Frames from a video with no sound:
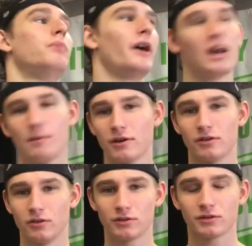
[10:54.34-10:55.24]
and I'm on the
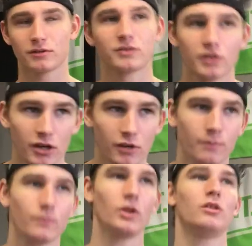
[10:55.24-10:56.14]
news. So
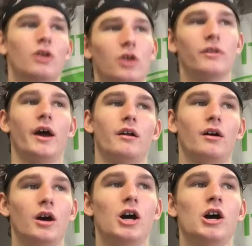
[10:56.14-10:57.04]
all that.
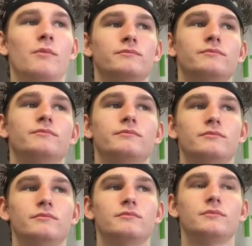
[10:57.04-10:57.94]
Um,
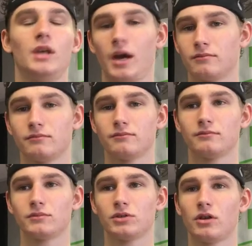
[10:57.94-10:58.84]
yeah.
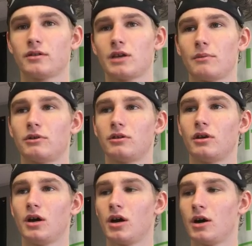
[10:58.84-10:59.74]
So that's happening.
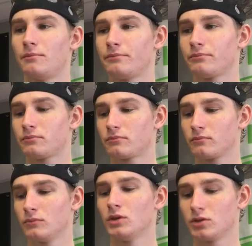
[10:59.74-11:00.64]
Um,
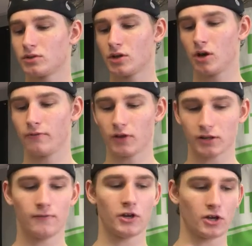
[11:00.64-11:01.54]
so if you like
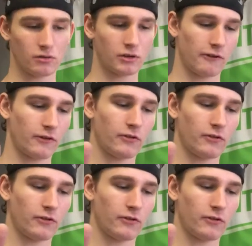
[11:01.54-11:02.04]
the video, give it